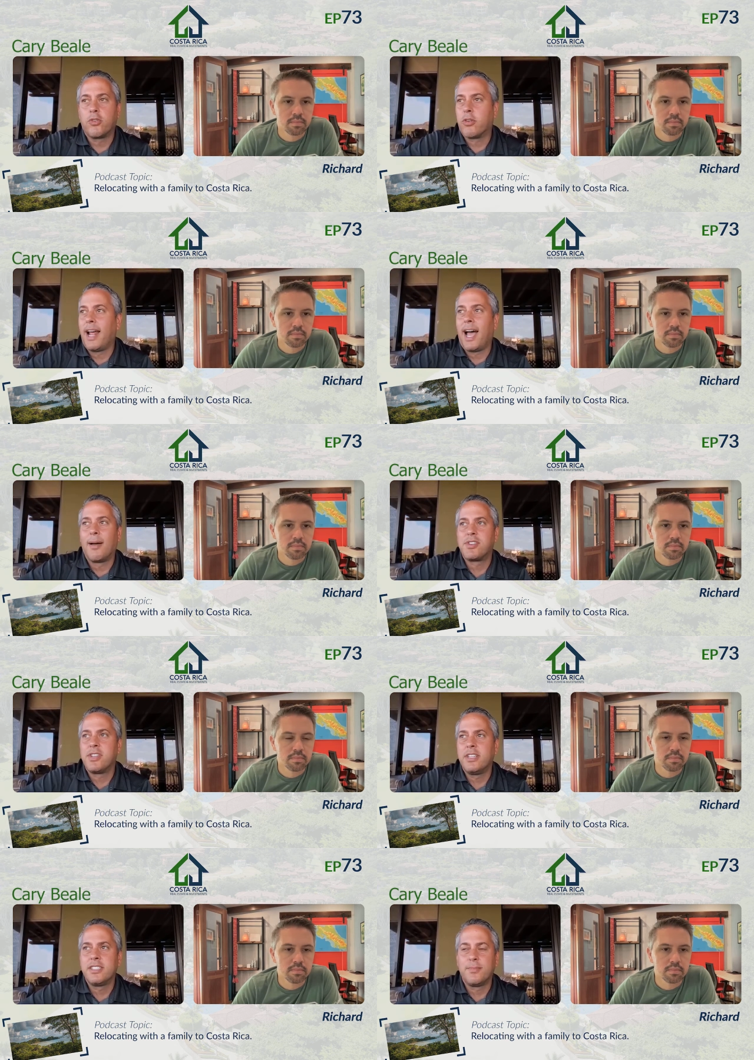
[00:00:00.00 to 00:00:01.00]
Speaker 1: great
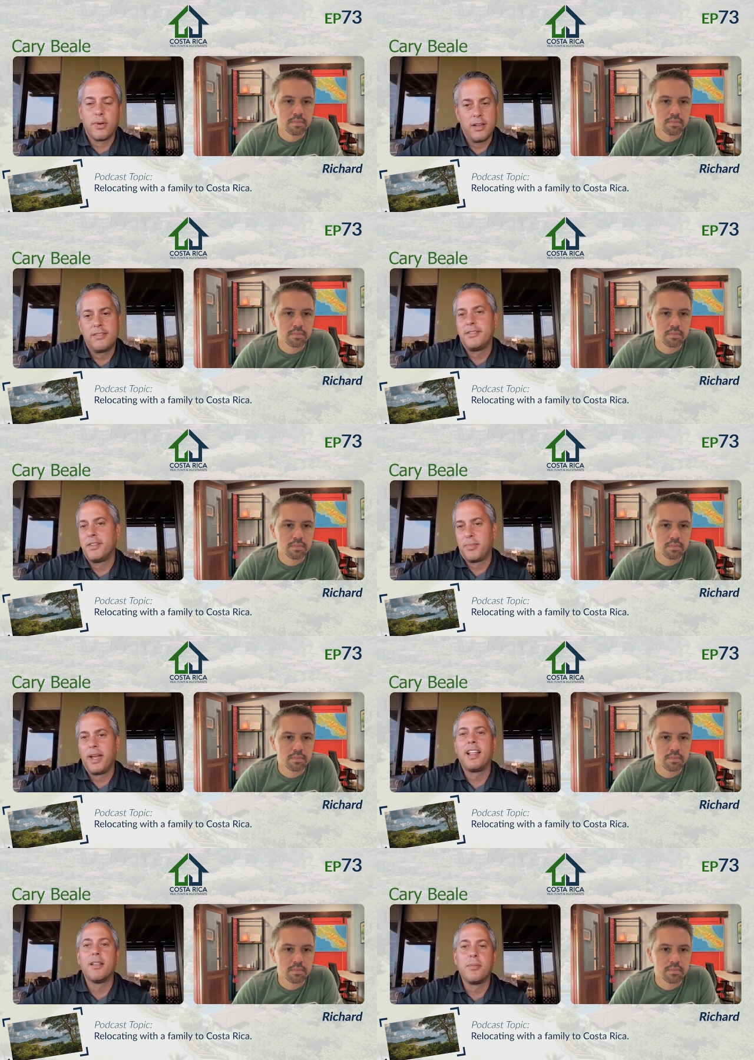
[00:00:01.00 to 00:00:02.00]
options, but you're
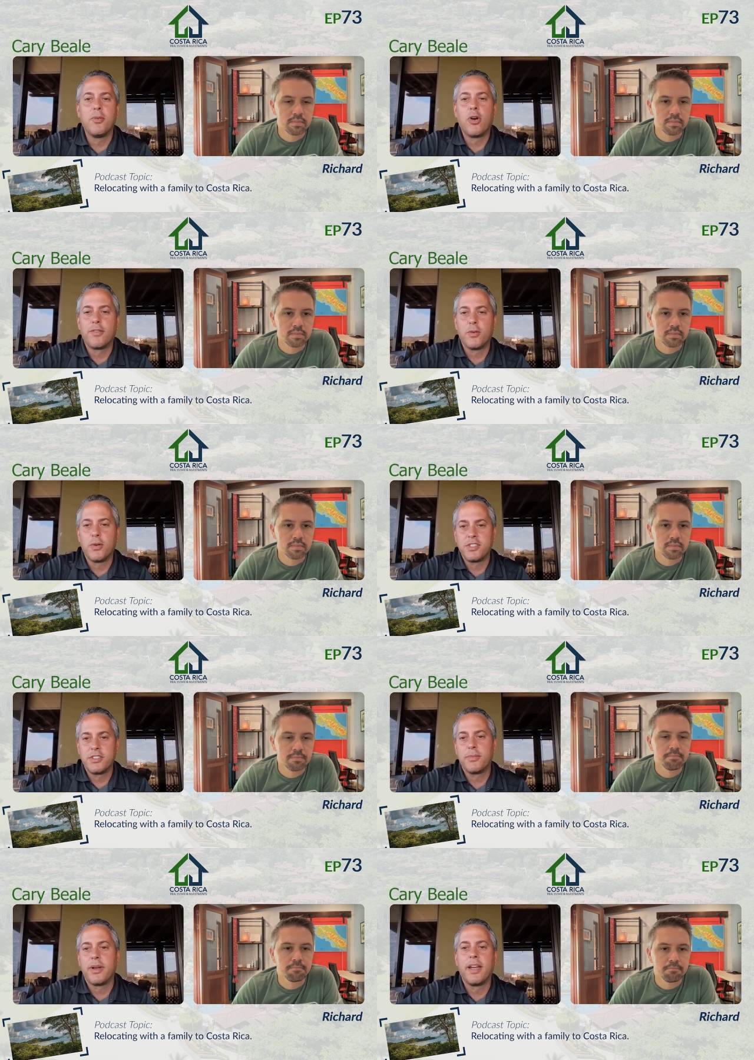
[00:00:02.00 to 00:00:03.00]
paying a little bit more for what
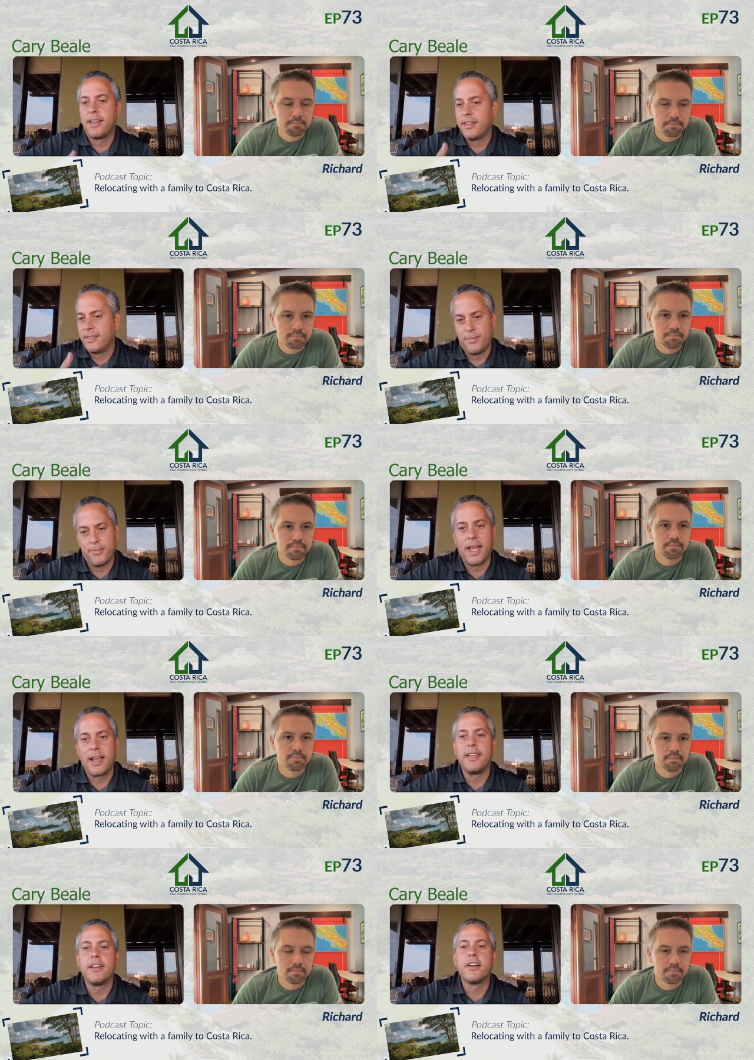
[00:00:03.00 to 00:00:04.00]
you were paying
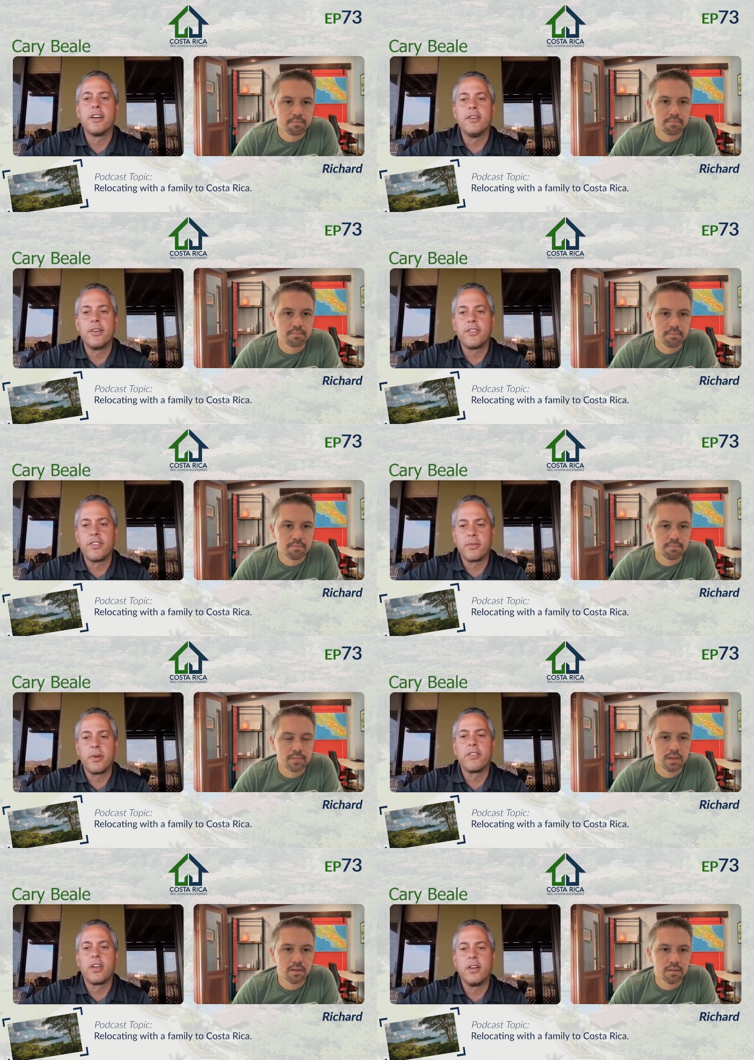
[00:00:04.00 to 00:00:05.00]
back a year ago, six
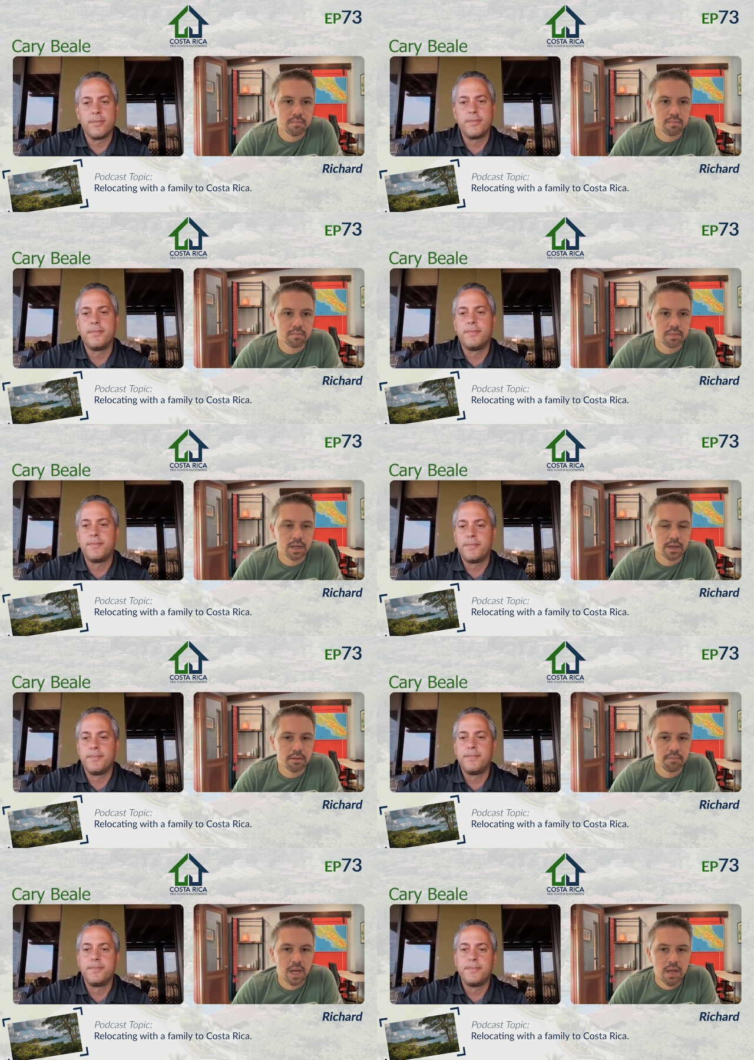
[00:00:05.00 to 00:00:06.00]
months ago.
Speaker 2: Yeah,
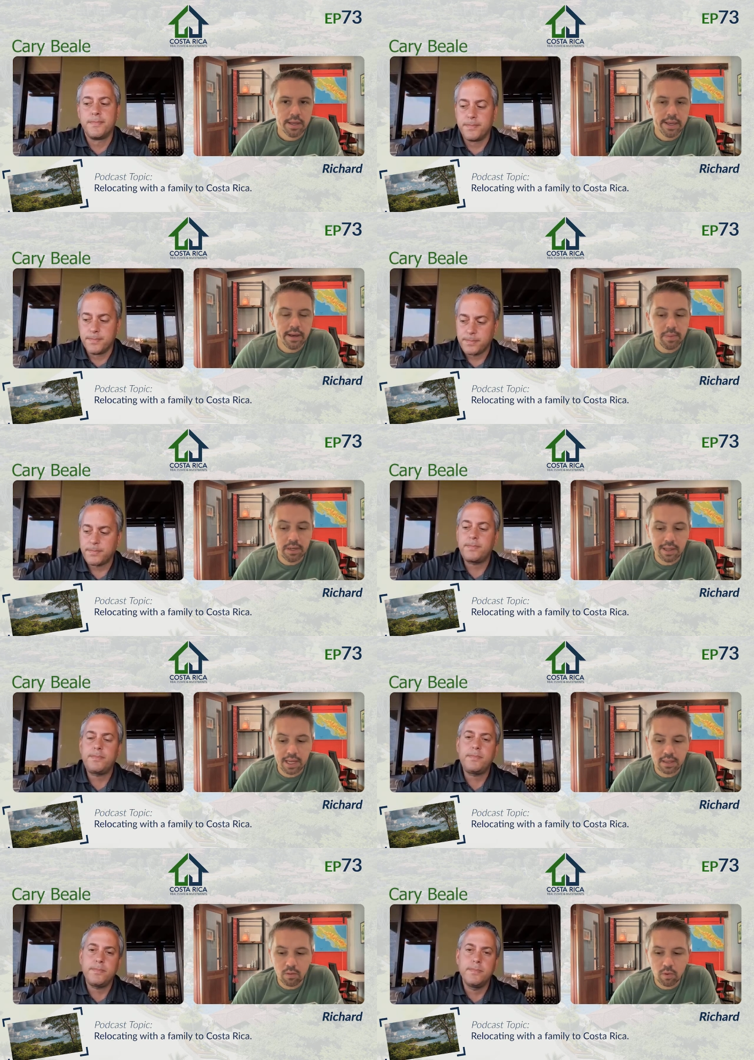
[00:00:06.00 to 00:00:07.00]
yeah. Yeah, I mean, I,
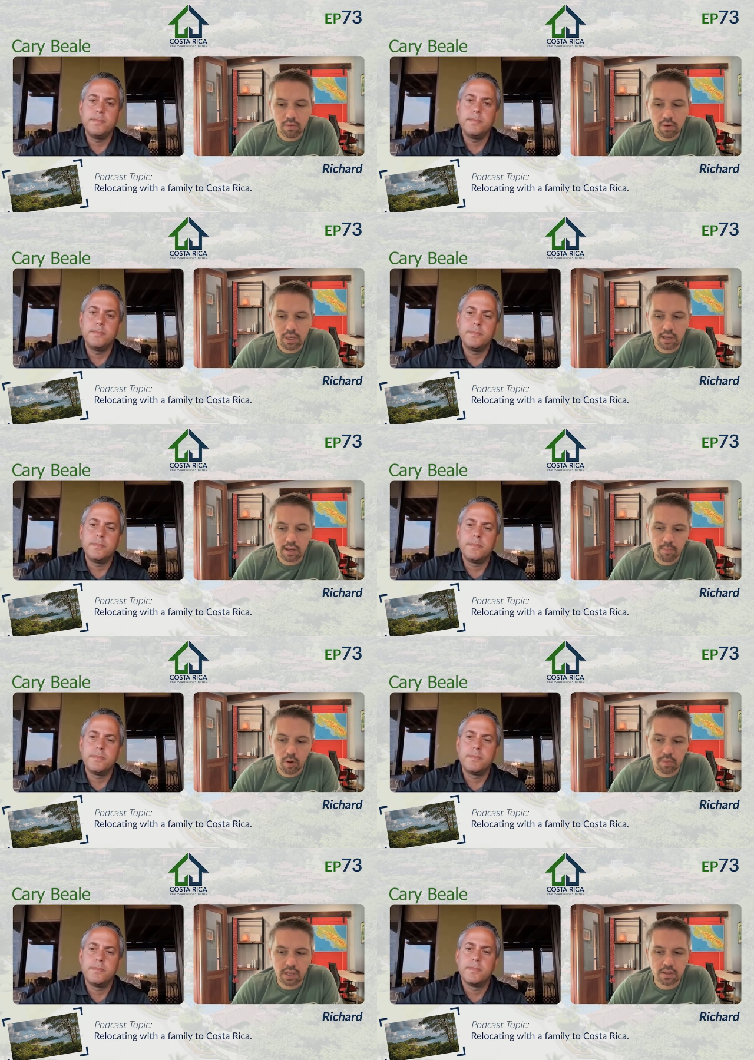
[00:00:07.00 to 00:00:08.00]
I think we're only going to
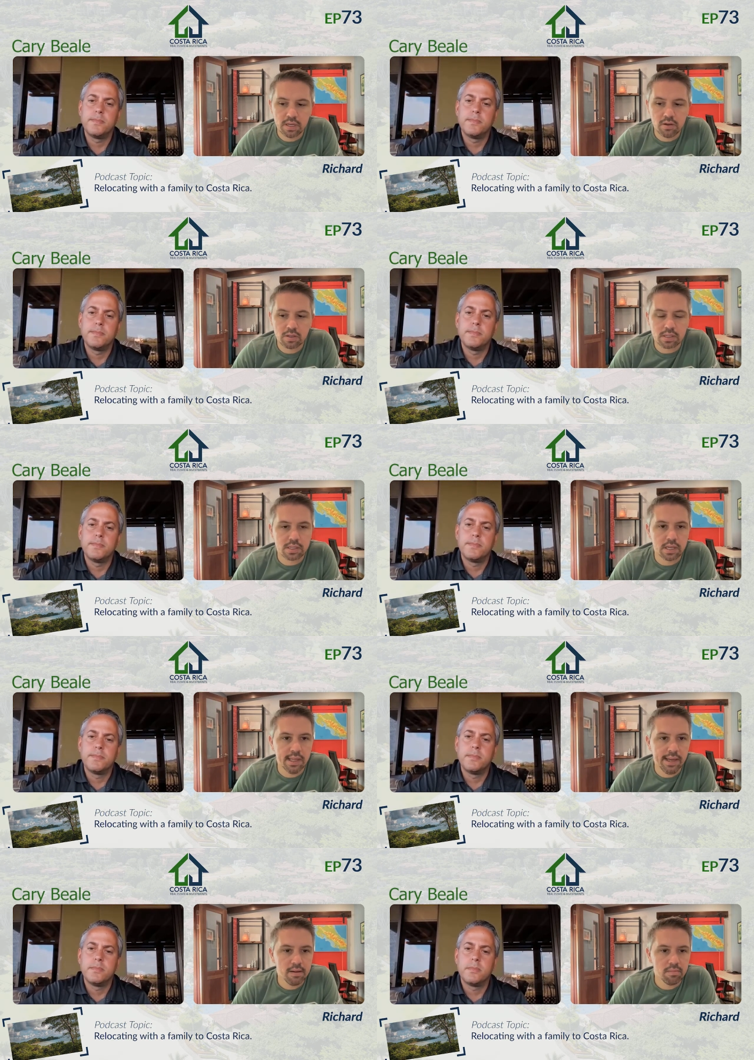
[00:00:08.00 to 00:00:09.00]
probably continue to see
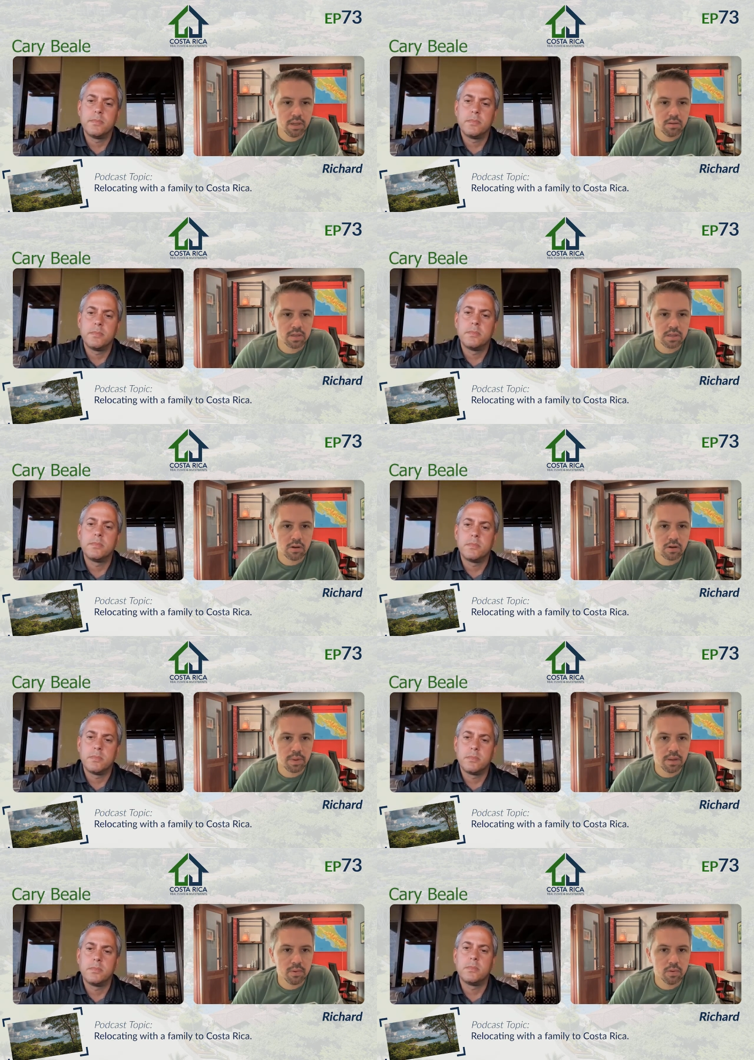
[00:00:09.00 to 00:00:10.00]
that. You know, there's a lot of
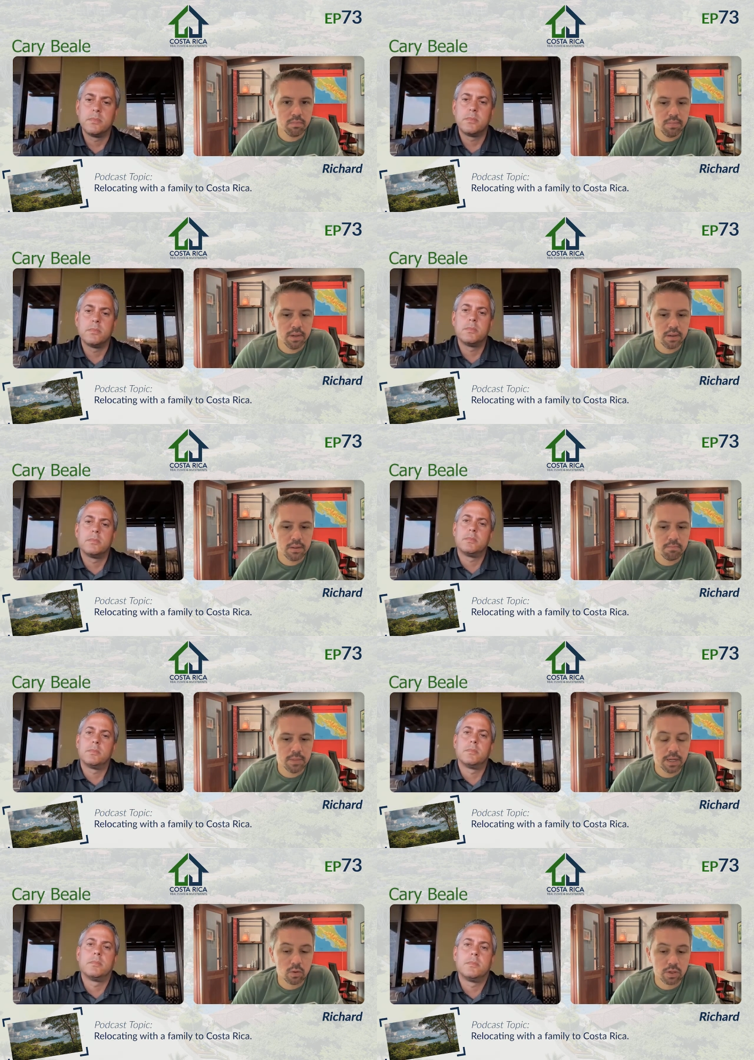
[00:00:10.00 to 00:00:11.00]
people, um,
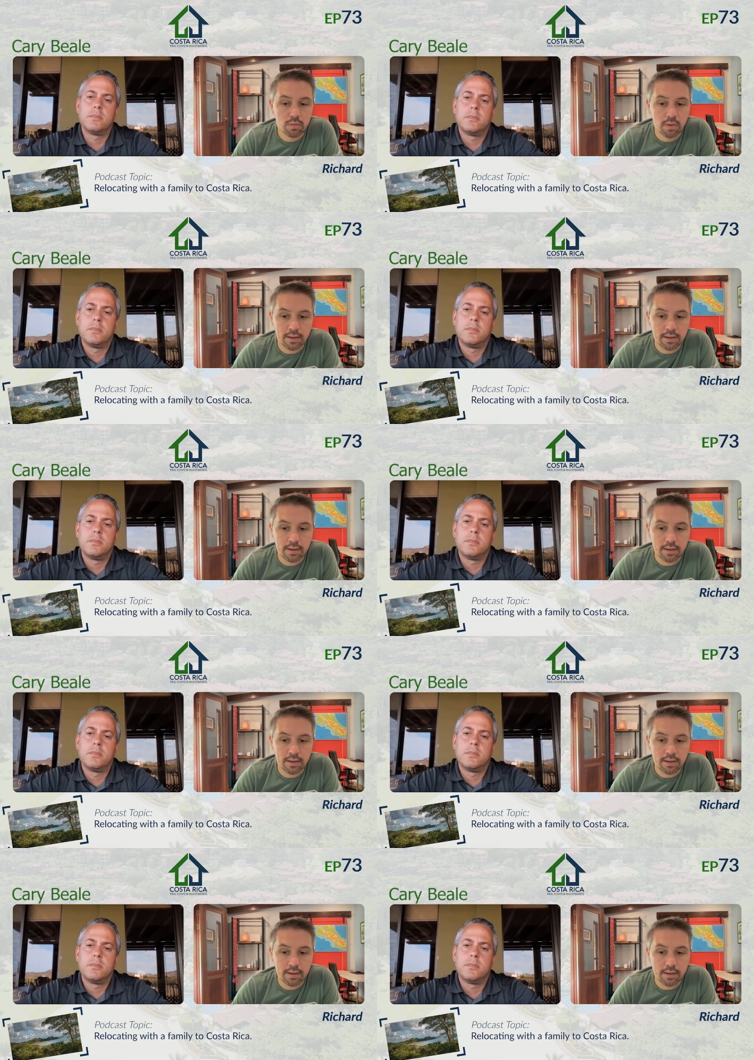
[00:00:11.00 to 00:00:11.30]
and also